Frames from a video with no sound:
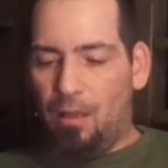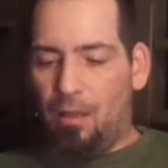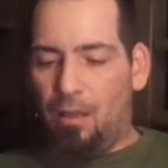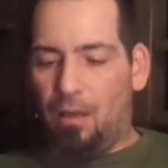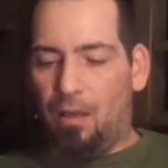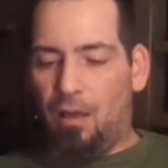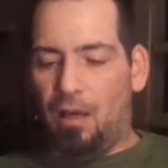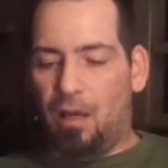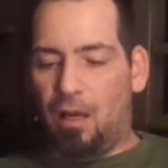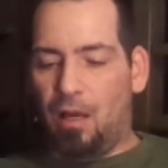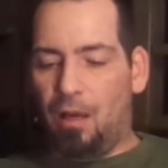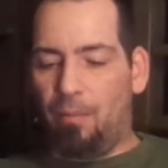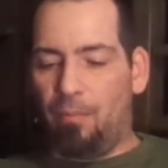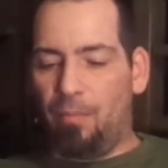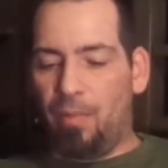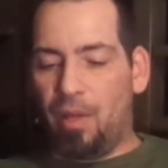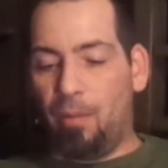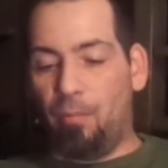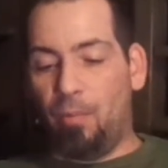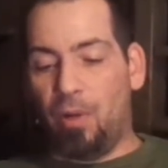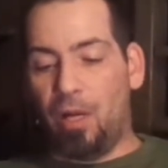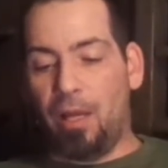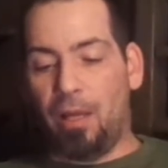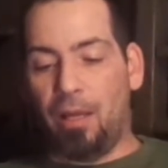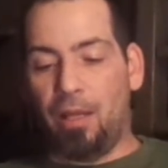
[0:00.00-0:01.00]

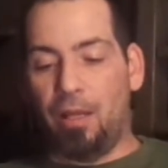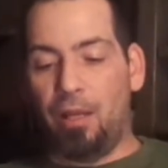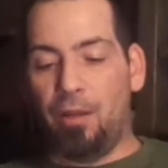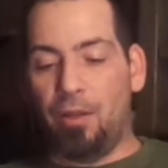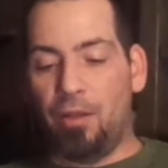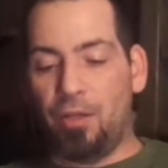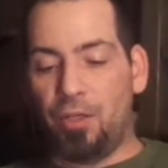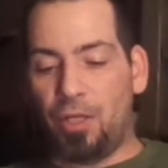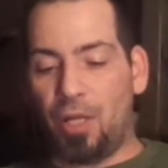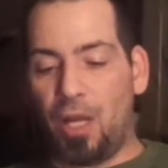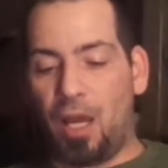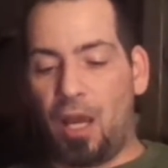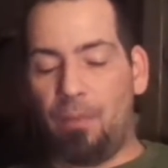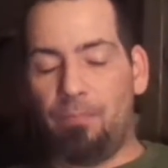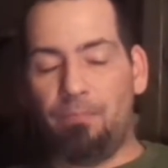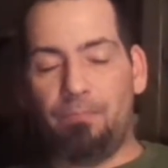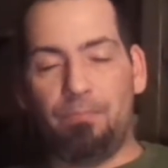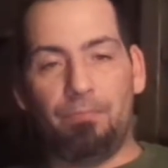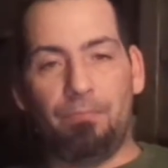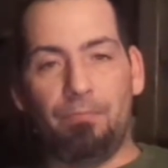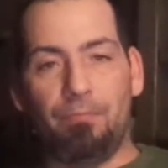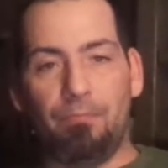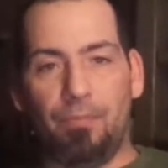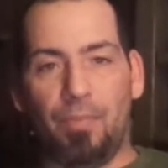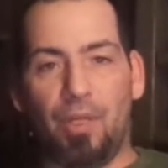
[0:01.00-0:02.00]
And when I get in the shop,
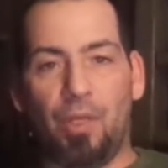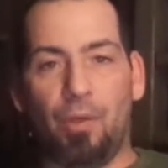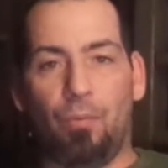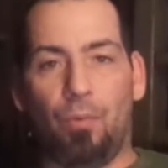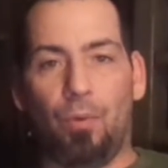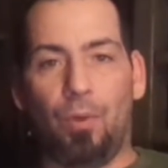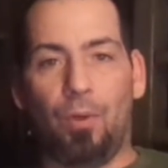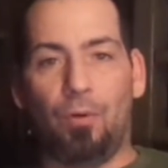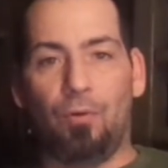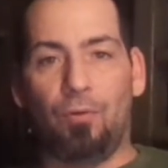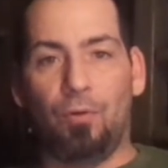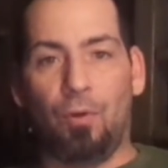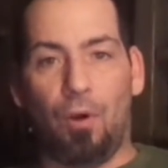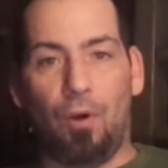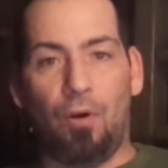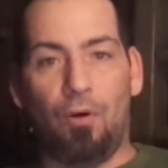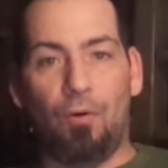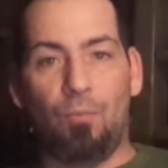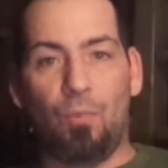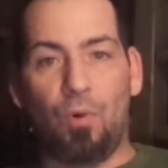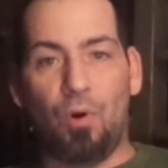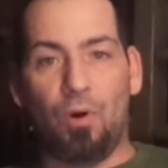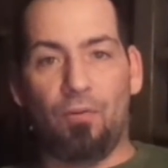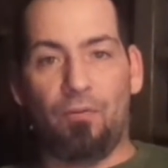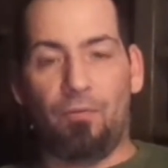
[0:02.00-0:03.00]
it will grow
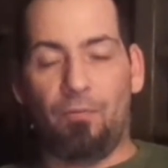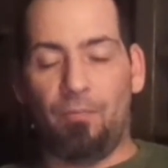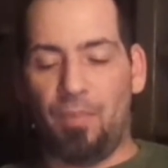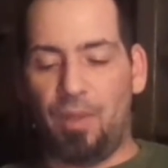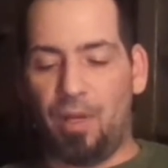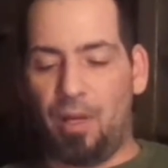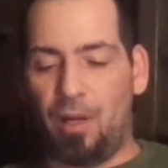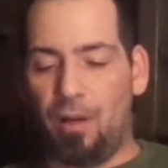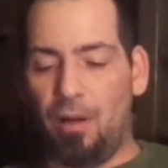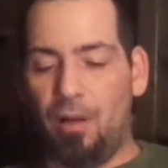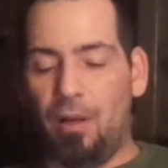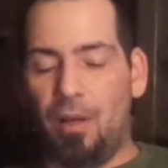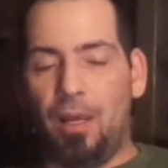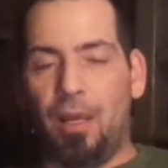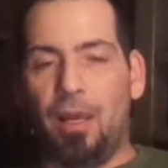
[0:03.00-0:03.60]
more from there.